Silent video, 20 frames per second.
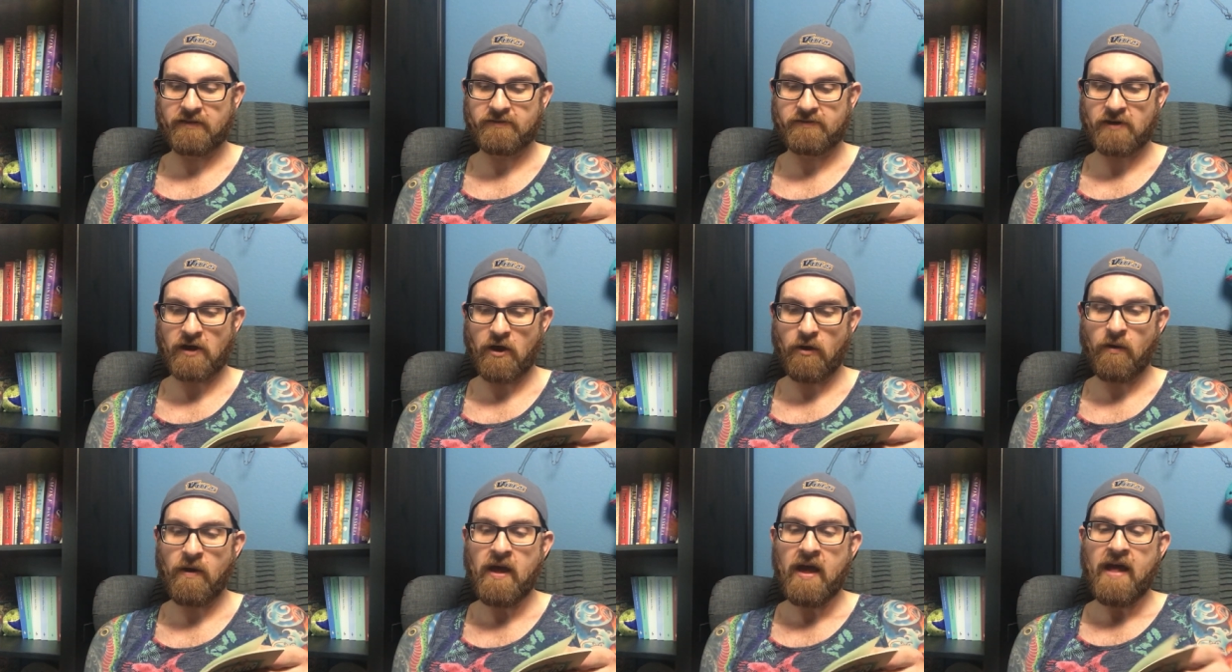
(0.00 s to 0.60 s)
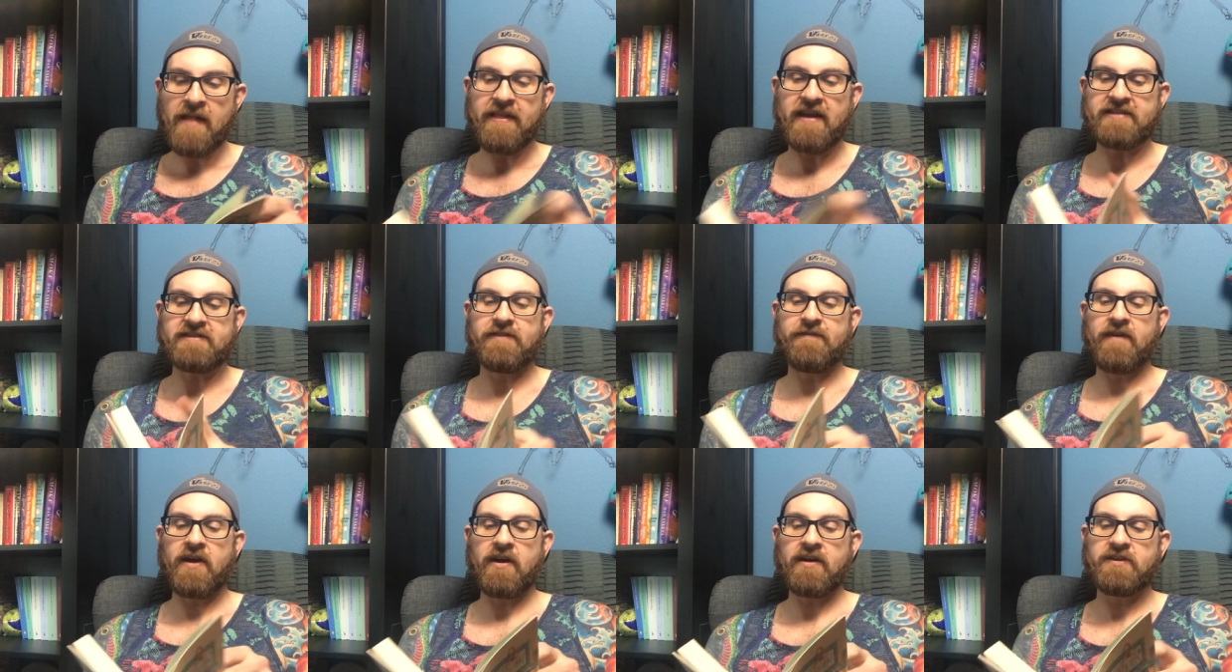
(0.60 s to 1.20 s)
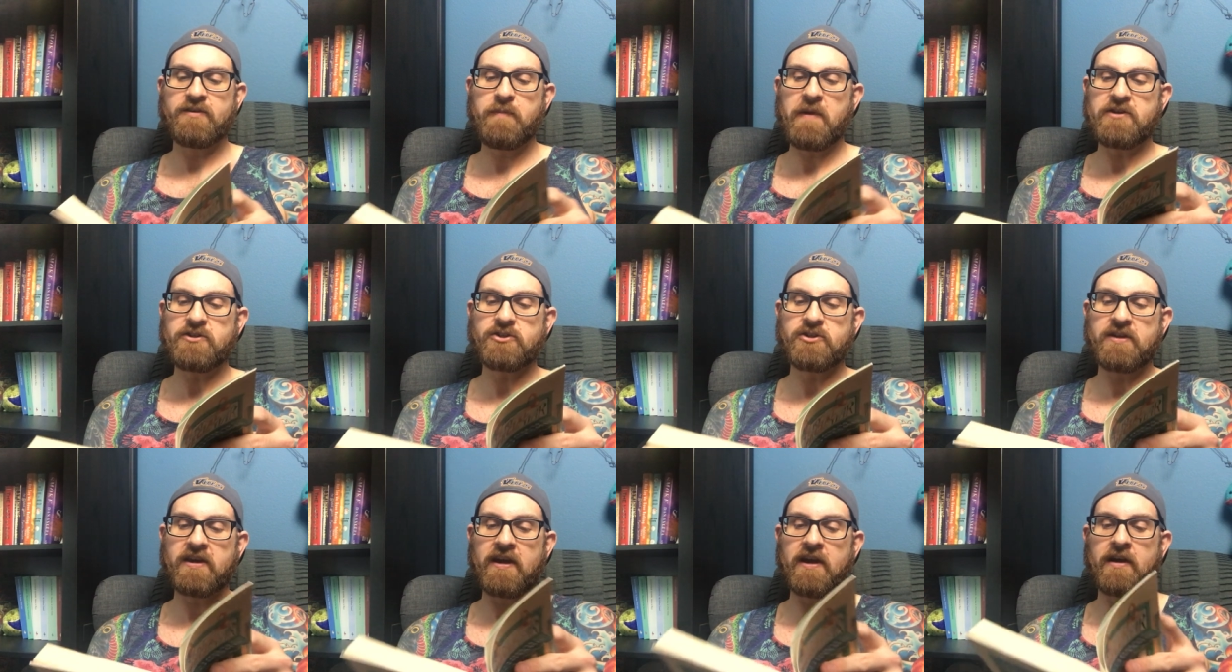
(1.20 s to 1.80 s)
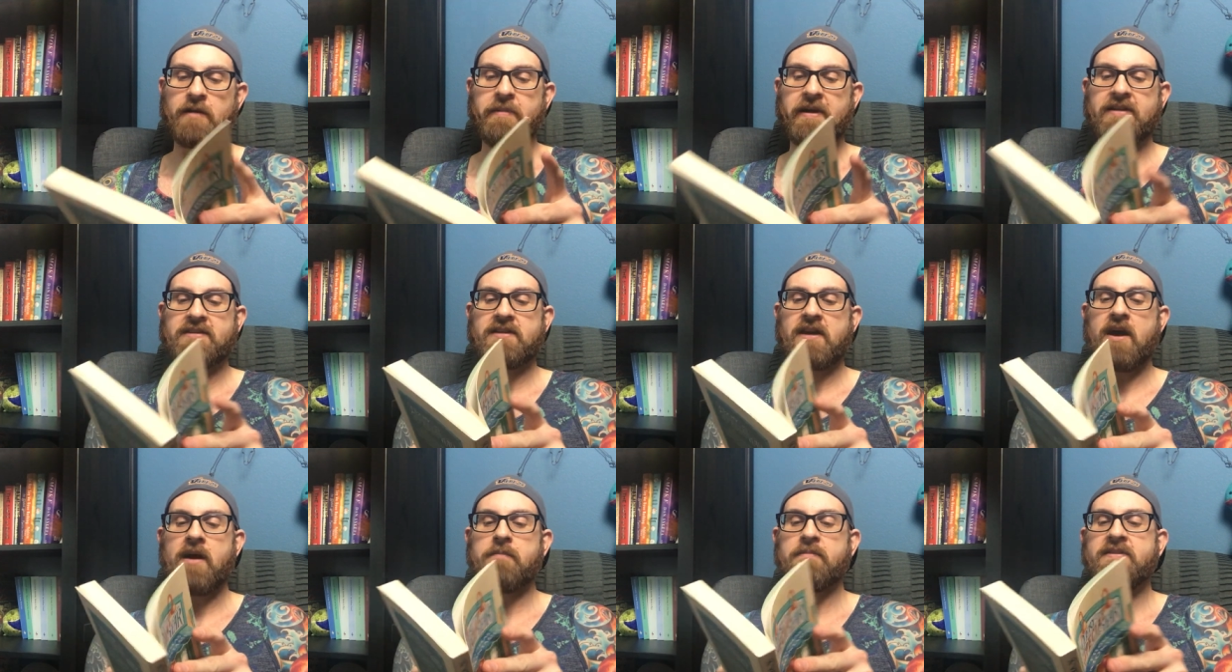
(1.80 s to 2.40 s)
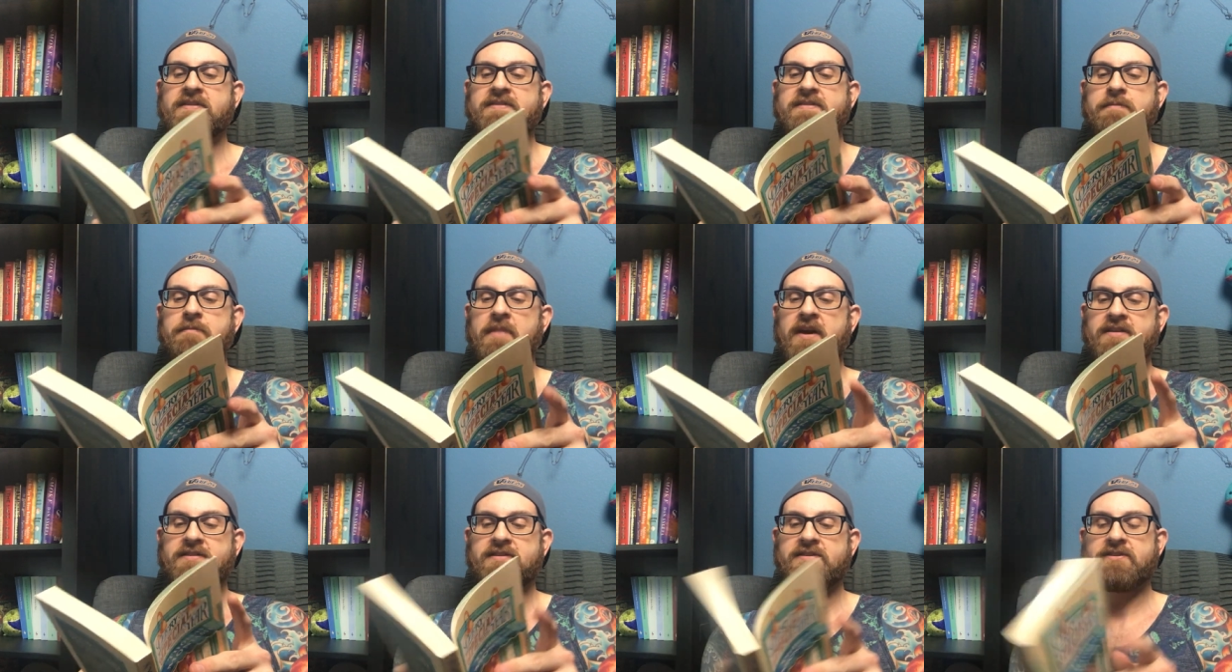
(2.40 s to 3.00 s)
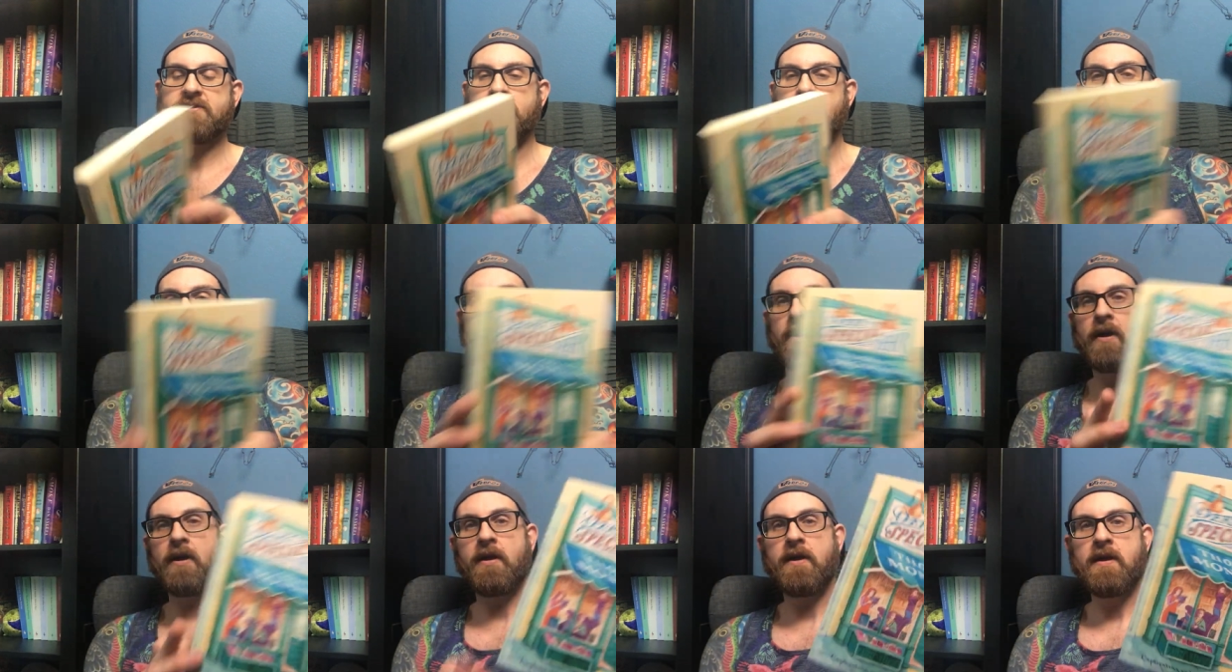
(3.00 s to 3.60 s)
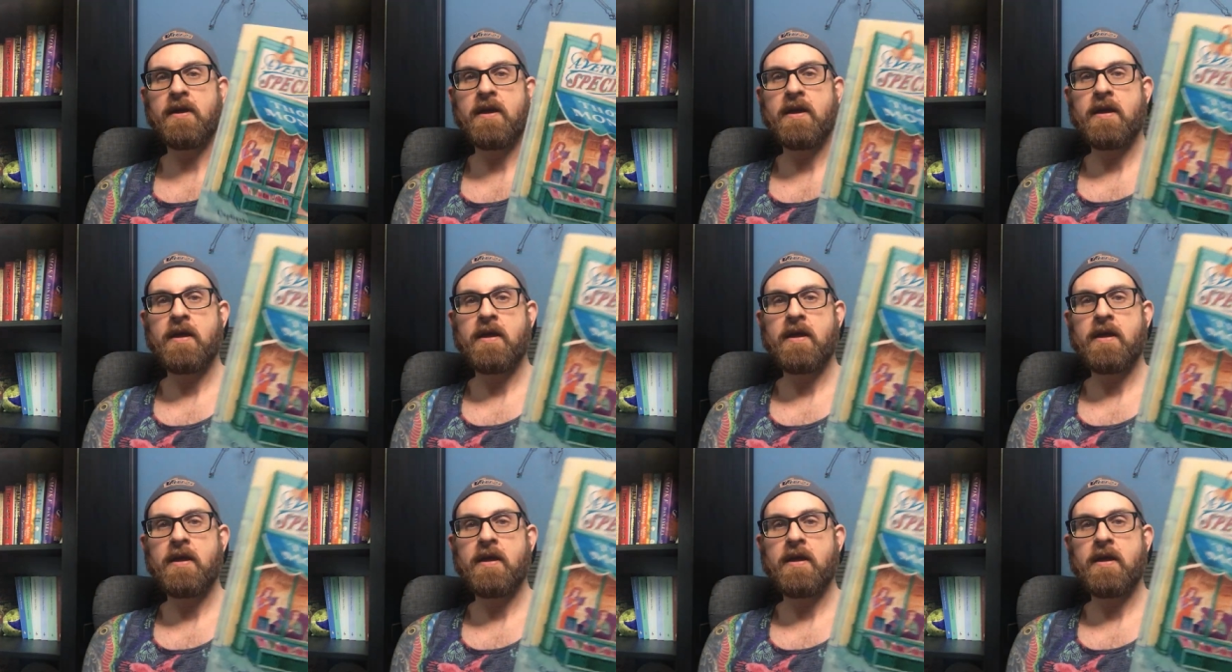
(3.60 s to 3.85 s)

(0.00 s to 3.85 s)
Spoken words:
So that's A Very Special Year by Thomas Montasser,